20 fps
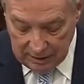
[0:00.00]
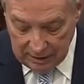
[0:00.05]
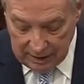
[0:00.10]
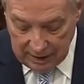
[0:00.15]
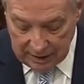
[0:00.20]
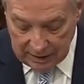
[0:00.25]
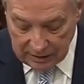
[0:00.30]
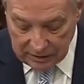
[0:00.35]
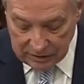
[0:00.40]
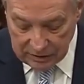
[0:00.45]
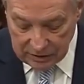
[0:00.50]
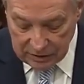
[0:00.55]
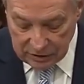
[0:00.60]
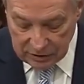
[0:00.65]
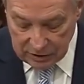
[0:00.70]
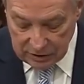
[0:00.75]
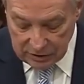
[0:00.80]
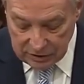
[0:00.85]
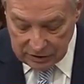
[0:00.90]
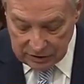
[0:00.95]
That
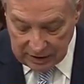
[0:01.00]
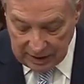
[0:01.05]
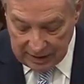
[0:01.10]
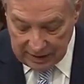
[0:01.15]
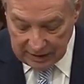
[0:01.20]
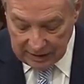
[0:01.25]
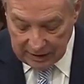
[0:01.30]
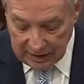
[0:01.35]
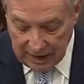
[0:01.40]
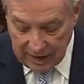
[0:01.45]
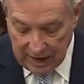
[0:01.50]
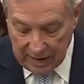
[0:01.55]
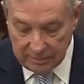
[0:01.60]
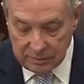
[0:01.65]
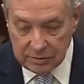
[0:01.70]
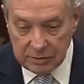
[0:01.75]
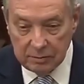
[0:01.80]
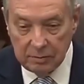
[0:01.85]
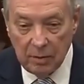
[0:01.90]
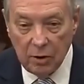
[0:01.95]
decision cited
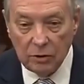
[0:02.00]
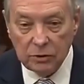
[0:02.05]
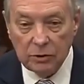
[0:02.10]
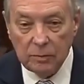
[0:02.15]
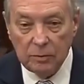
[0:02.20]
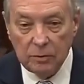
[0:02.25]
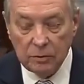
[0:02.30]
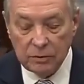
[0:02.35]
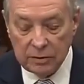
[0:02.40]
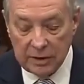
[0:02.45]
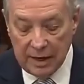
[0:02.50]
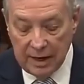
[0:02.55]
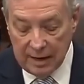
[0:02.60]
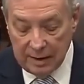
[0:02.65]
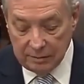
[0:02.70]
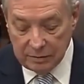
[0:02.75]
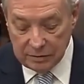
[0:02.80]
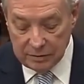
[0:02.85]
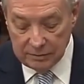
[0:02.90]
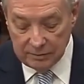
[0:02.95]
Dobbs multiple
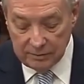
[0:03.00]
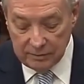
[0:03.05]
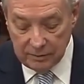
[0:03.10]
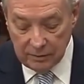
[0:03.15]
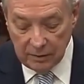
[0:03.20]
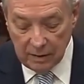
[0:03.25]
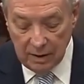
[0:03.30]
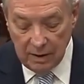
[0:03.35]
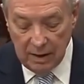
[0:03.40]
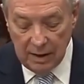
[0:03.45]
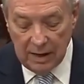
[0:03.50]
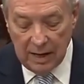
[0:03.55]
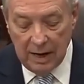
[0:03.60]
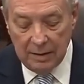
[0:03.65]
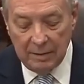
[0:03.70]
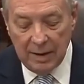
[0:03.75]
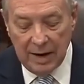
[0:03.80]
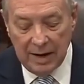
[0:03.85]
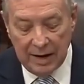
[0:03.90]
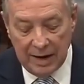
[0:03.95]
times. And I
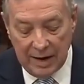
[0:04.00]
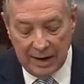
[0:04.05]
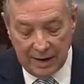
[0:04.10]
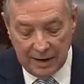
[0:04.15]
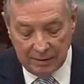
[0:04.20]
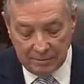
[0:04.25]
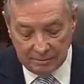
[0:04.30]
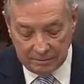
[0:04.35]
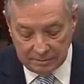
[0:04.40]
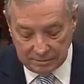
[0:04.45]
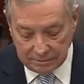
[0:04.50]
might add,